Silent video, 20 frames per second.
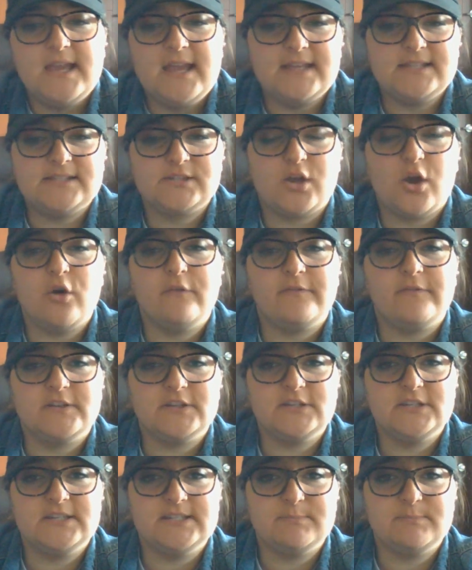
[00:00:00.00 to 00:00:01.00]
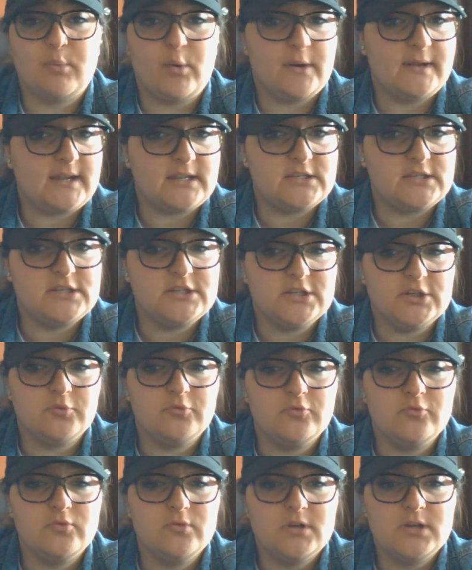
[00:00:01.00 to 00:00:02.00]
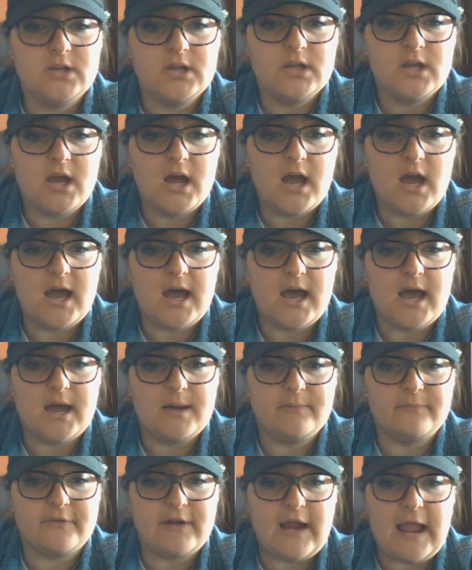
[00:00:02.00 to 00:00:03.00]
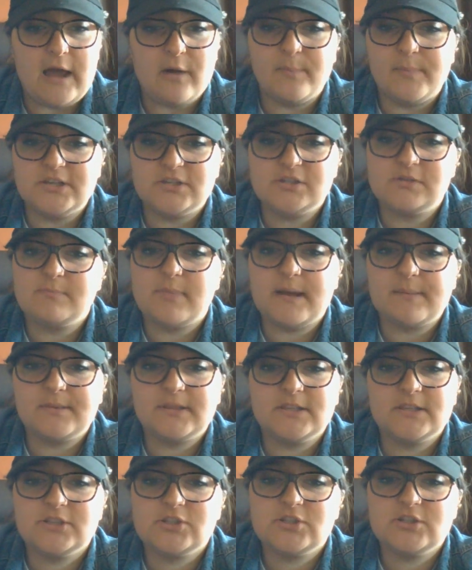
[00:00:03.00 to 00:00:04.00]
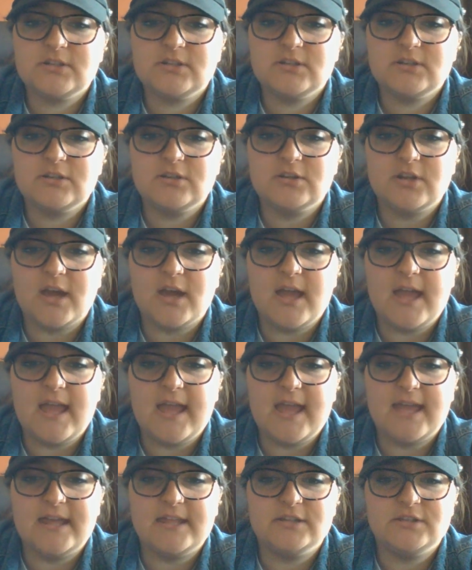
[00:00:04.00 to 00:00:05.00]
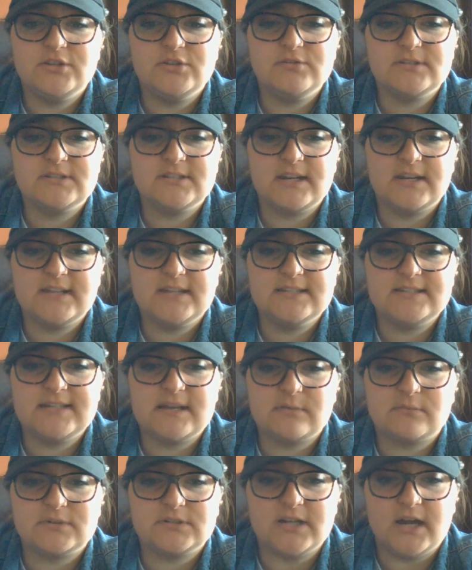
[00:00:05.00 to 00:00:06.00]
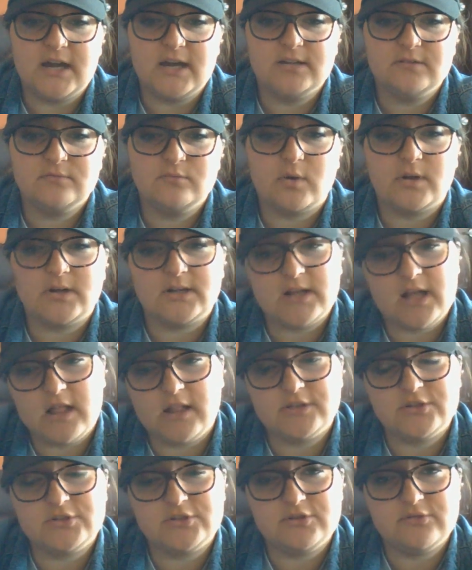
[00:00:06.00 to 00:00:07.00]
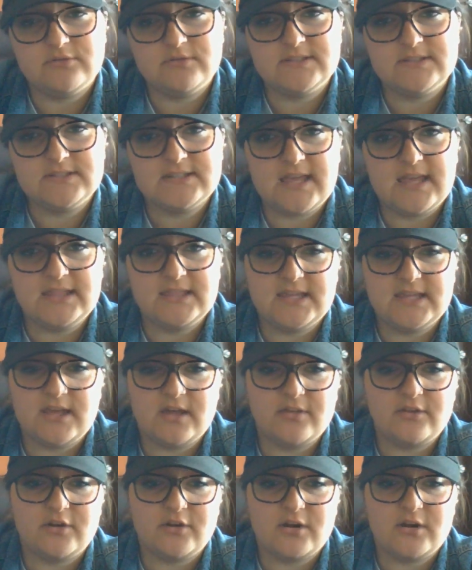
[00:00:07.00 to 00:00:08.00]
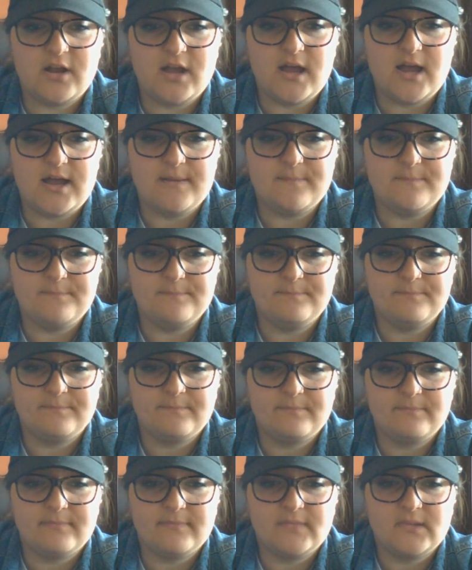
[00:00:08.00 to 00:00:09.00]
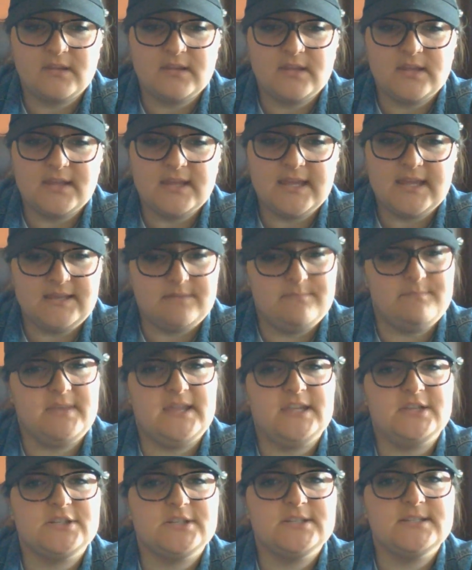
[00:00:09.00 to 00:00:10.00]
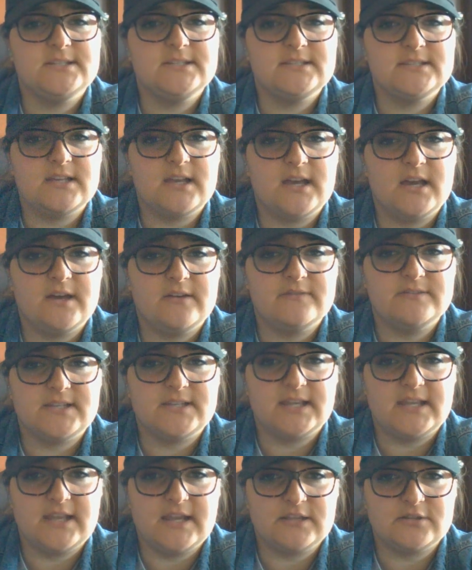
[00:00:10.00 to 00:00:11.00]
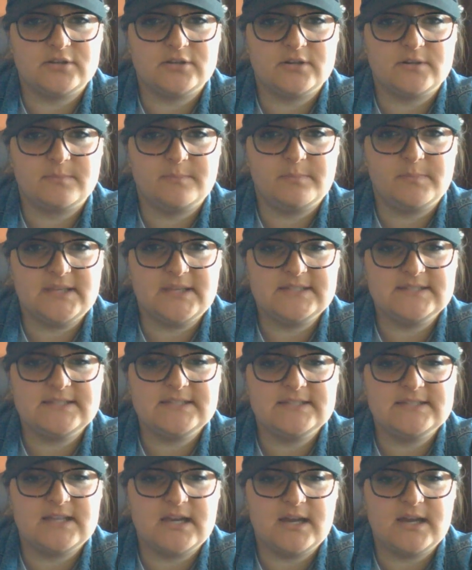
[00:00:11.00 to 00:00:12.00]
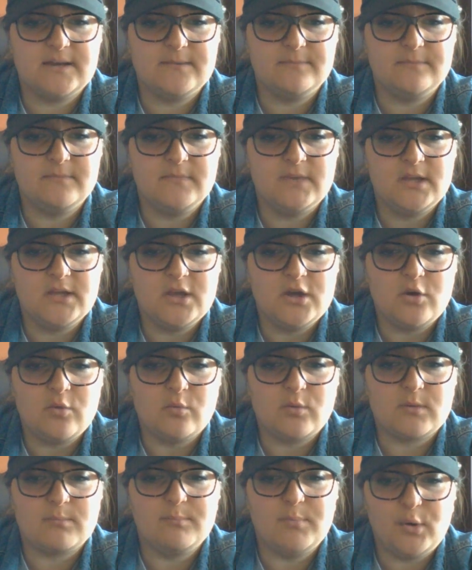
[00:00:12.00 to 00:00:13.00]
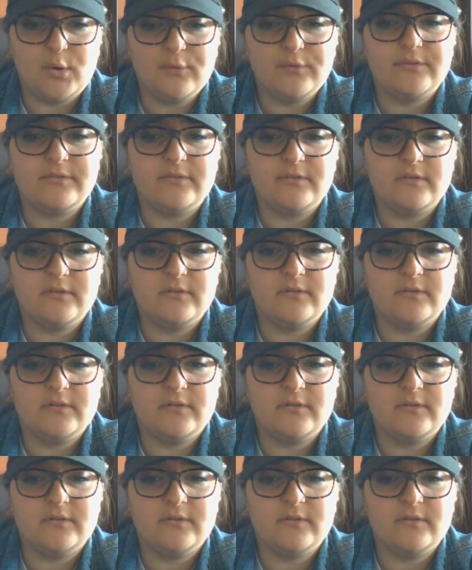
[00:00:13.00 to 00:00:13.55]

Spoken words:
its coefficient is 0.92 for outpatient population, and 2 studies that were done, one college students and the other inpatients of psychiatric places, were both